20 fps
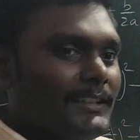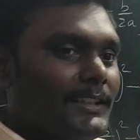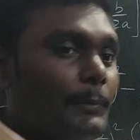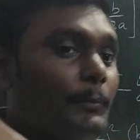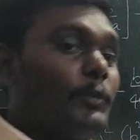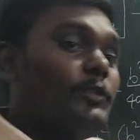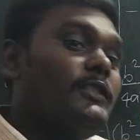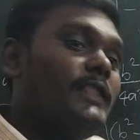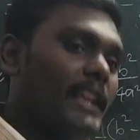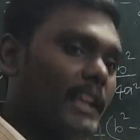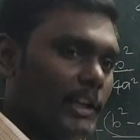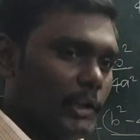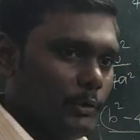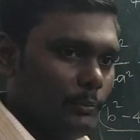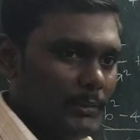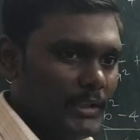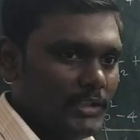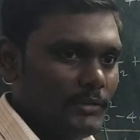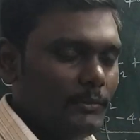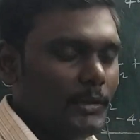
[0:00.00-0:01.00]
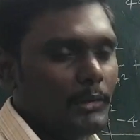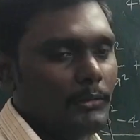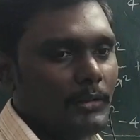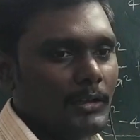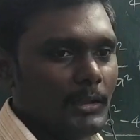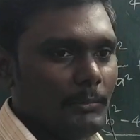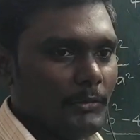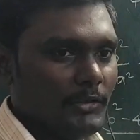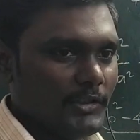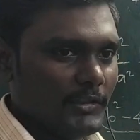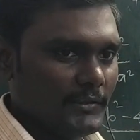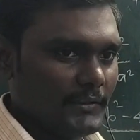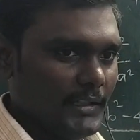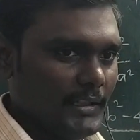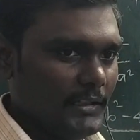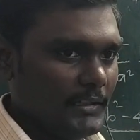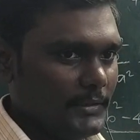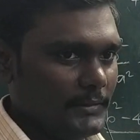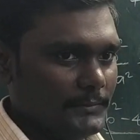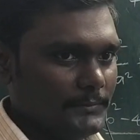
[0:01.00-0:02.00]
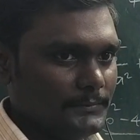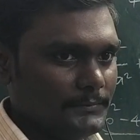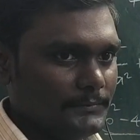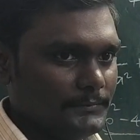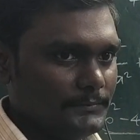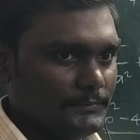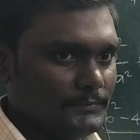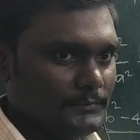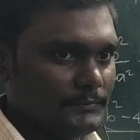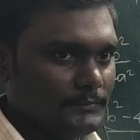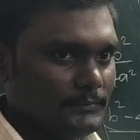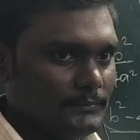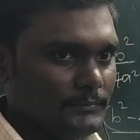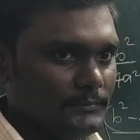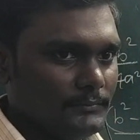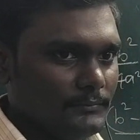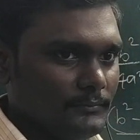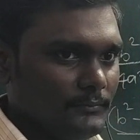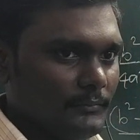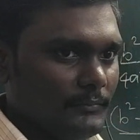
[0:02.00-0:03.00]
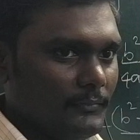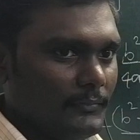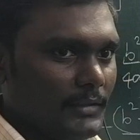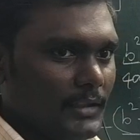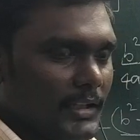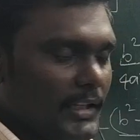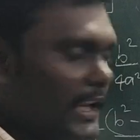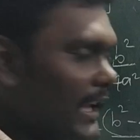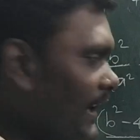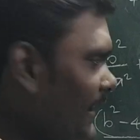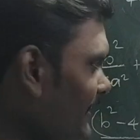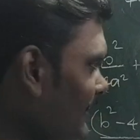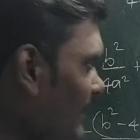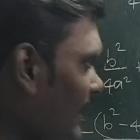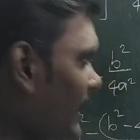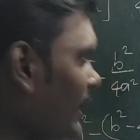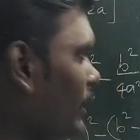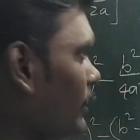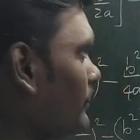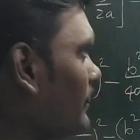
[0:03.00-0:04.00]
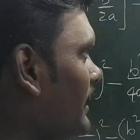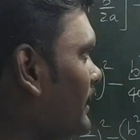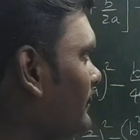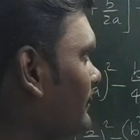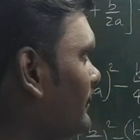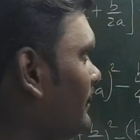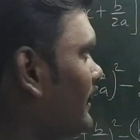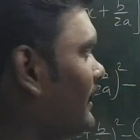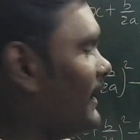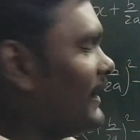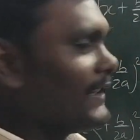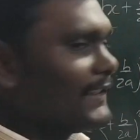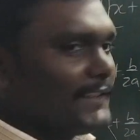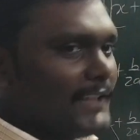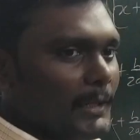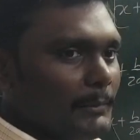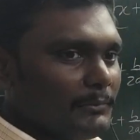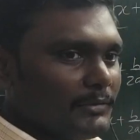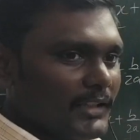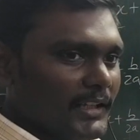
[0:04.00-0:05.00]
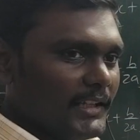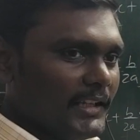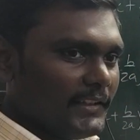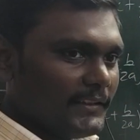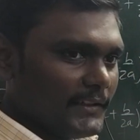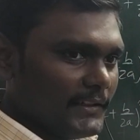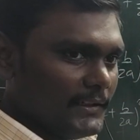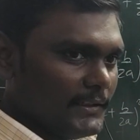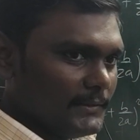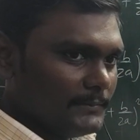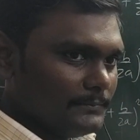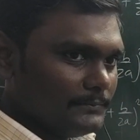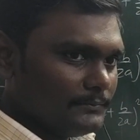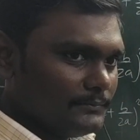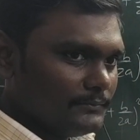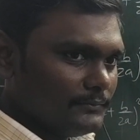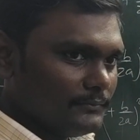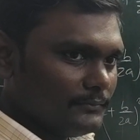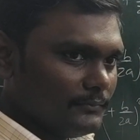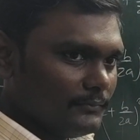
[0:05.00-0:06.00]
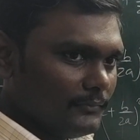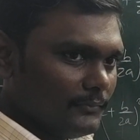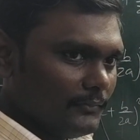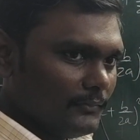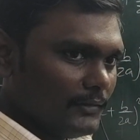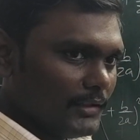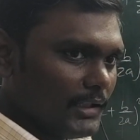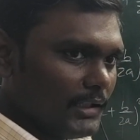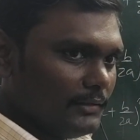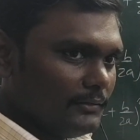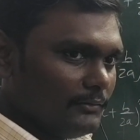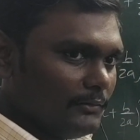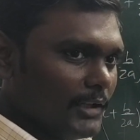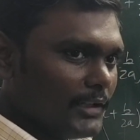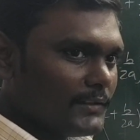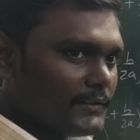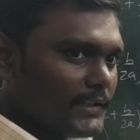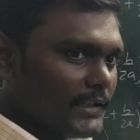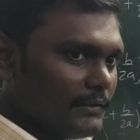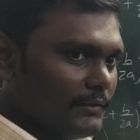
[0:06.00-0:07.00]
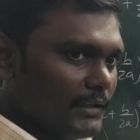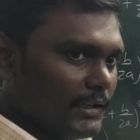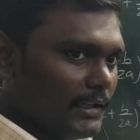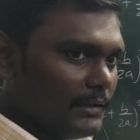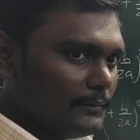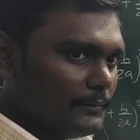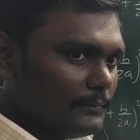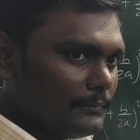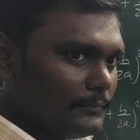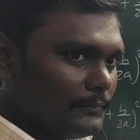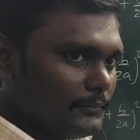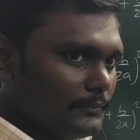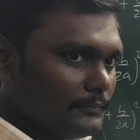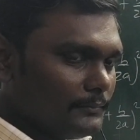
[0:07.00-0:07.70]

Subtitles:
Suppose negative means what will come, you just think. A is negative, man. Here same sign I said. Then what sign will have?